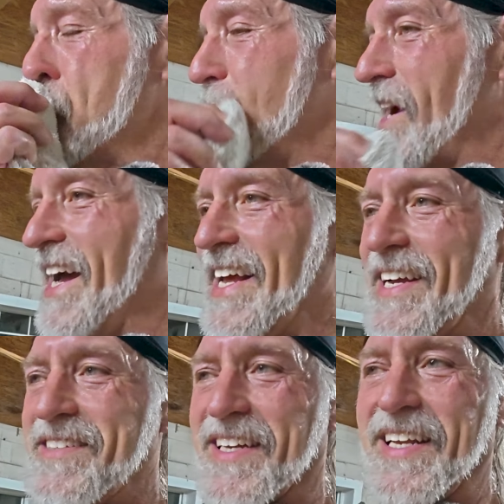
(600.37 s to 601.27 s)

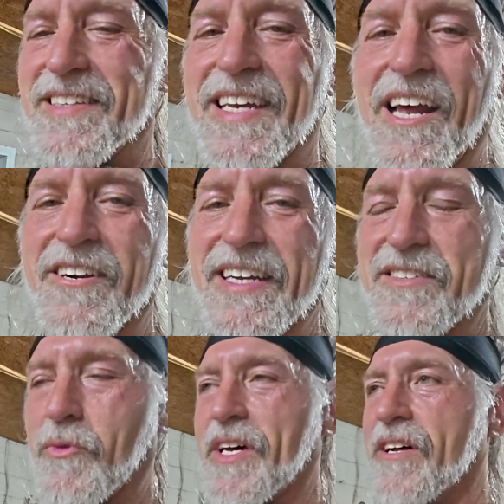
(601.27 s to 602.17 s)
Fridays, and then Saturday
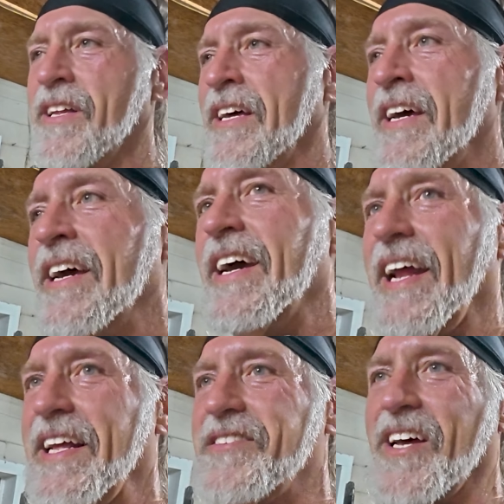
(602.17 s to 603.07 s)
as well,
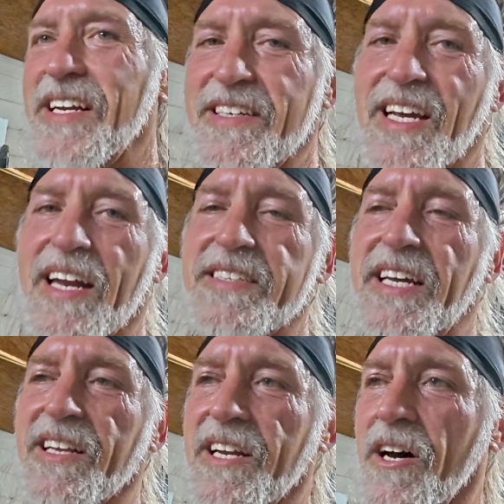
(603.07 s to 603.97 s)
and then Sunday's kind of
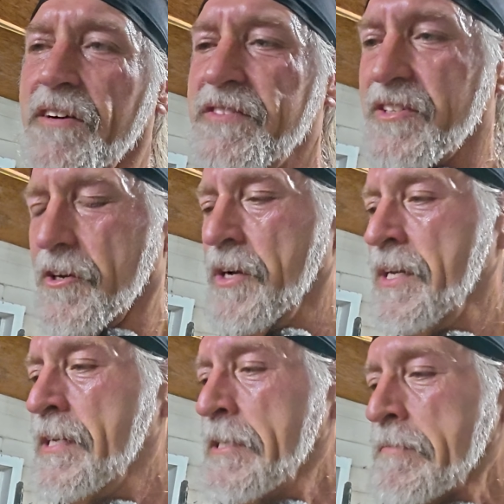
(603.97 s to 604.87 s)
tailing off. So
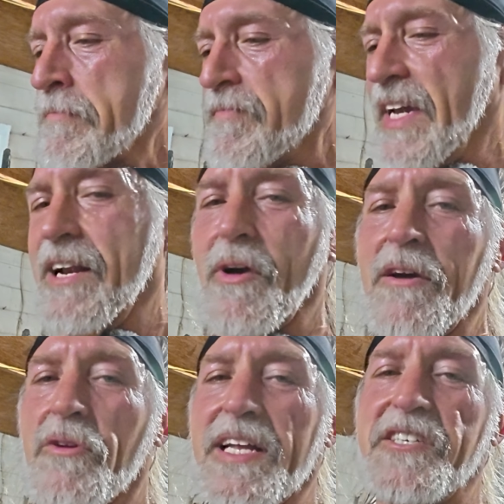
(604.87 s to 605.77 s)

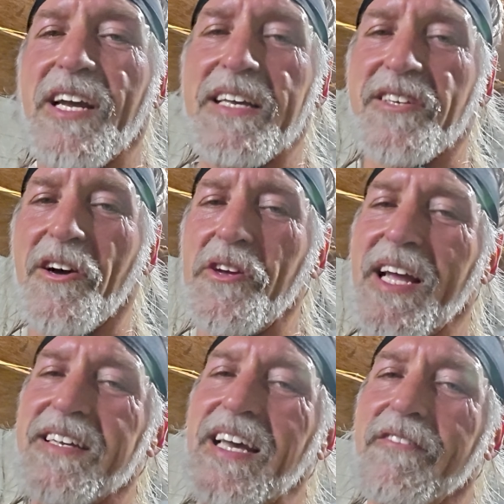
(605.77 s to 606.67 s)
anyway, we'll let you guys go. You
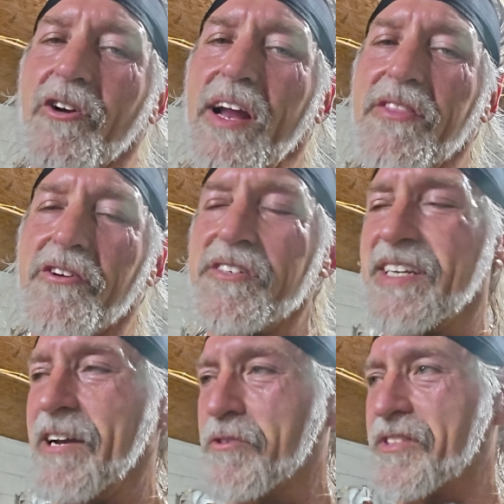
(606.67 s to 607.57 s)
guys have a great
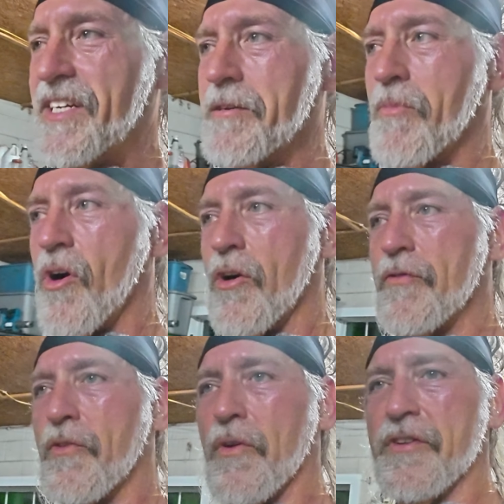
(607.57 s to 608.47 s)
Thursday. We'll see you tomorrow
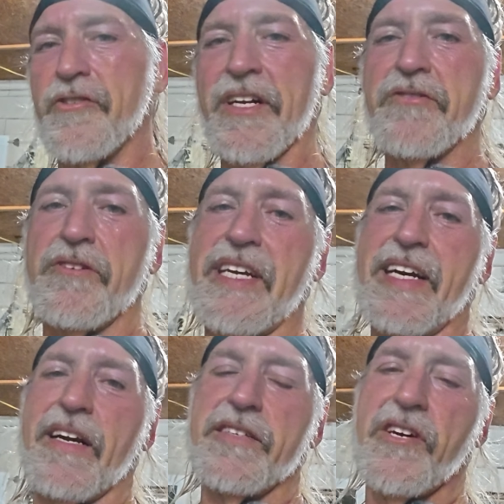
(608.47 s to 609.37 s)
for the stretch
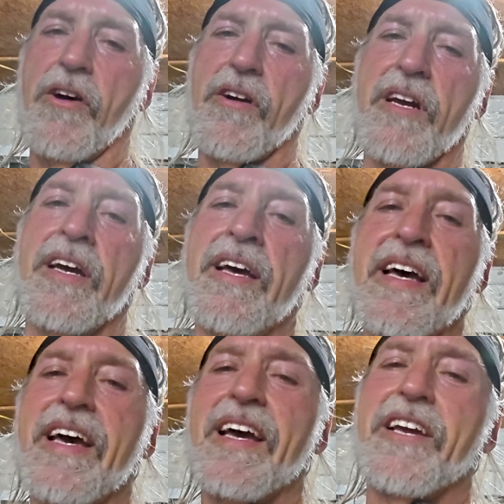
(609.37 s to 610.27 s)
routine and a jog.
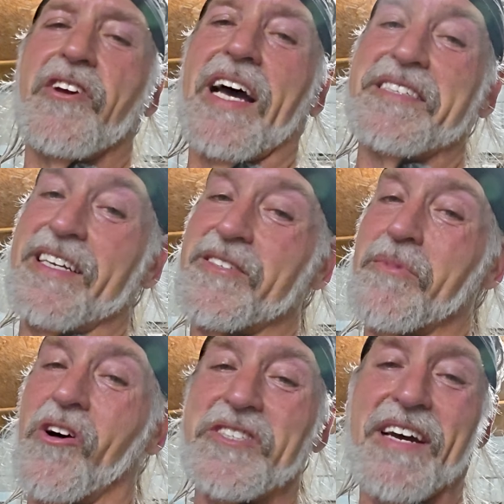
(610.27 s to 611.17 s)
You guys get
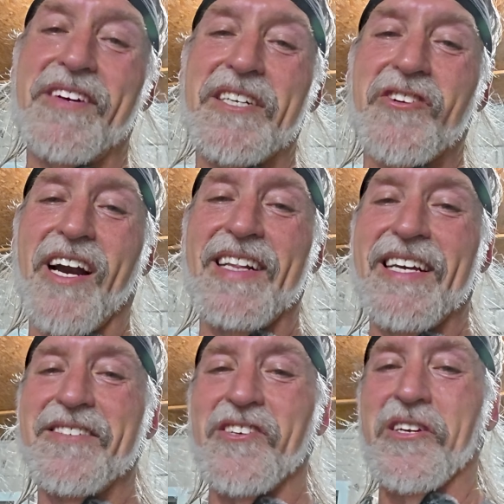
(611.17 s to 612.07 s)
some longevity training
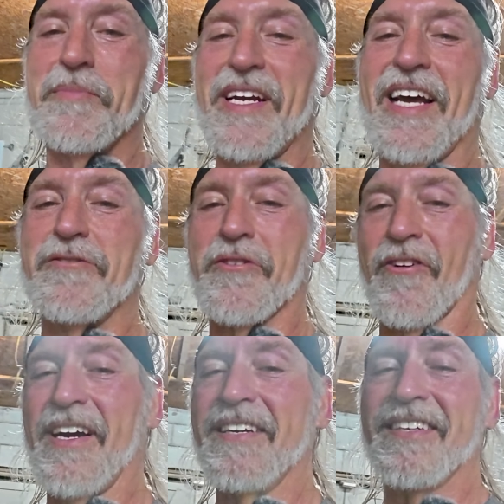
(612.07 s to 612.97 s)
in so you can meet age with
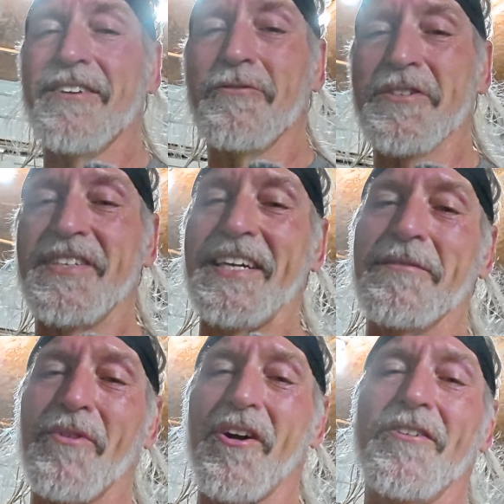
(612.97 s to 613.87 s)
grace. We'll see you
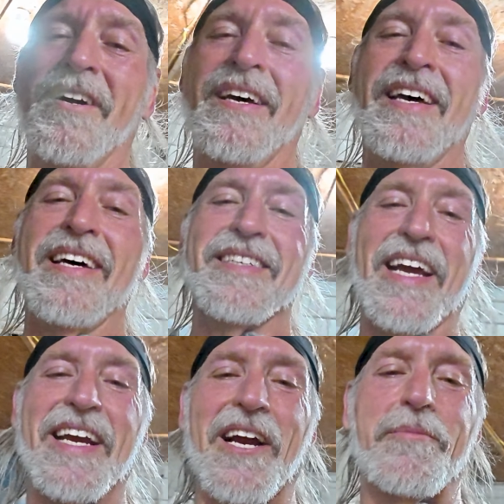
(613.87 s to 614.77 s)
tomorrow.
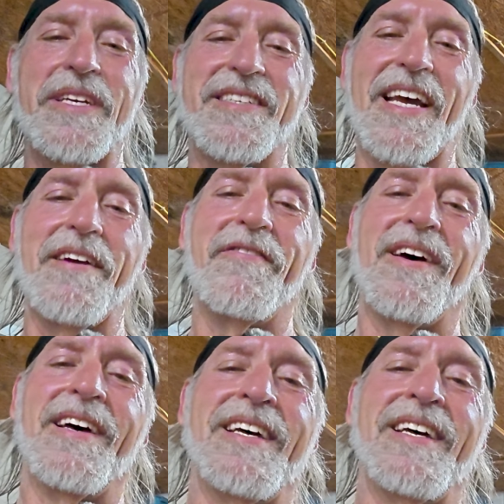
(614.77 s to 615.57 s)
Take care, be safe.